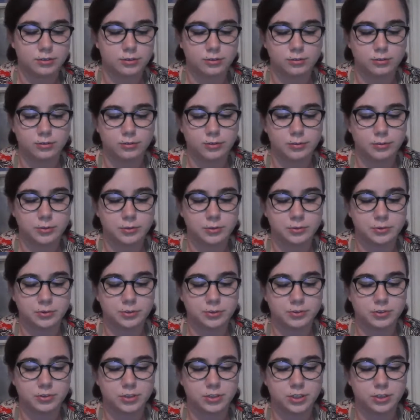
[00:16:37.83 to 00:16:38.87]
your normal
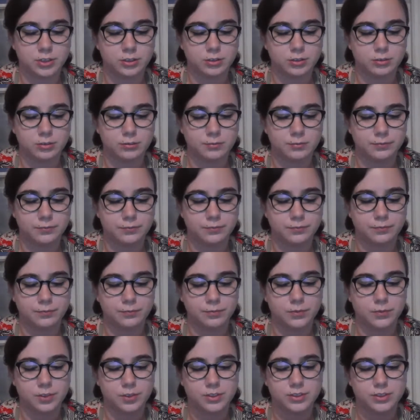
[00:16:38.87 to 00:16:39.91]
crocheting,
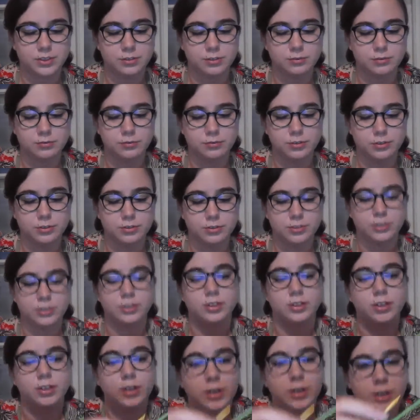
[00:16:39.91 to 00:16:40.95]
single
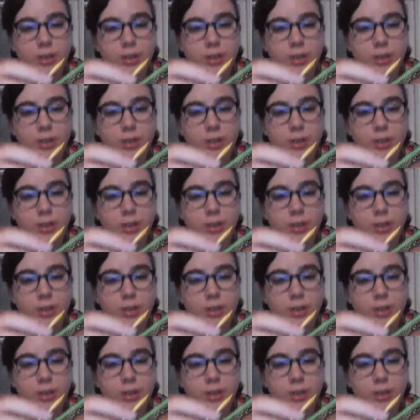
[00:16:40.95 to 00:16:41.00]
crochet.